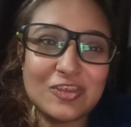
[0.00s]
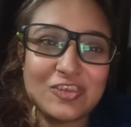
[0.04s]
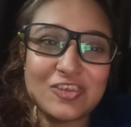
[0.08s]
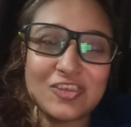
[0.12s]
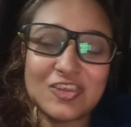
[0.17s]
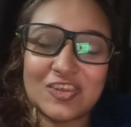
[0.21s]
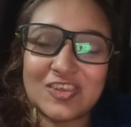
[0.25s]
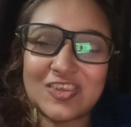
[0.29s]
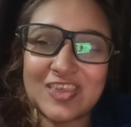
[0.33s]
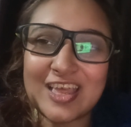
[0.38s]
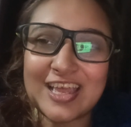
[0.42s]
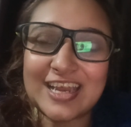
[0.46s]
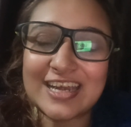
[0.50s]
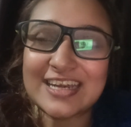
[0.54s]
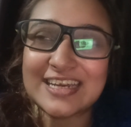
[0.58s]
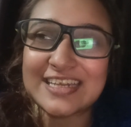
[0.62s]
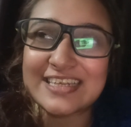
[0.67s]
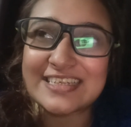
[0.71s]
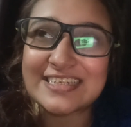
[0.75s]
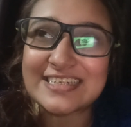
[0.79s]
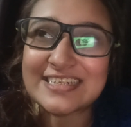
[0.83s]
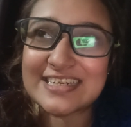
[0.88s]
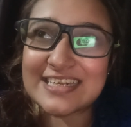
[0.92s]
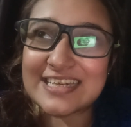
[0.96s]
society
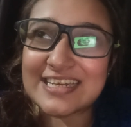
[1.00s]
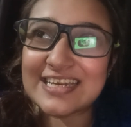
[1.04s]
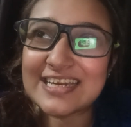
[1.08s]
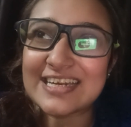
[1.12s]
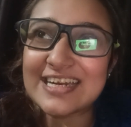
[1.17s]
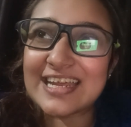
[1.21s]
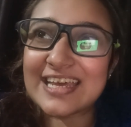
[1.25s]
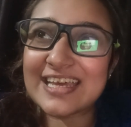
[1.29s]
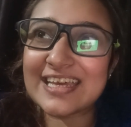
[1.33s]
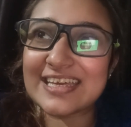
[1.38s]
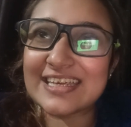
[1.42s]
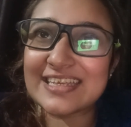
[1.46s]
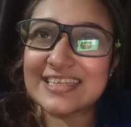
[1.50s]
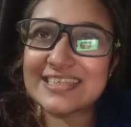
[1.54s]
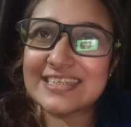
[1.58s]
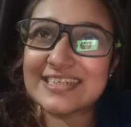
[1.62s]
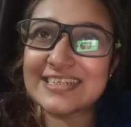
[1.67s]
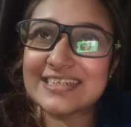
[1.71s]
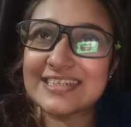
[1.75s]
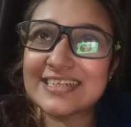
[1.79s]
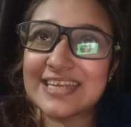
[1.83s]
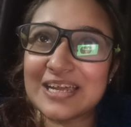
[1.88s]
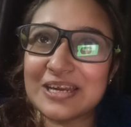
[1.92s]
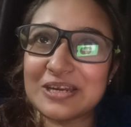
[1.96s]
still, like, it's
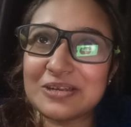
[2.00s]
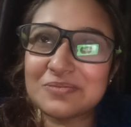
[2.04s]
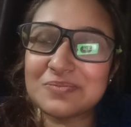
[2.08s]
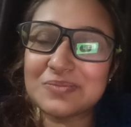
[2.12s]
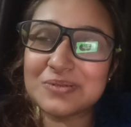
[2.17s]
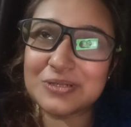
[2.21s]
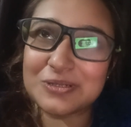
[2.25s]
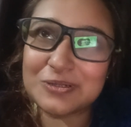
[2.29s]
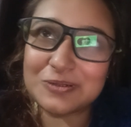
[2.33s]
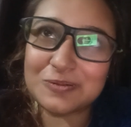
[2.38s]
terrible.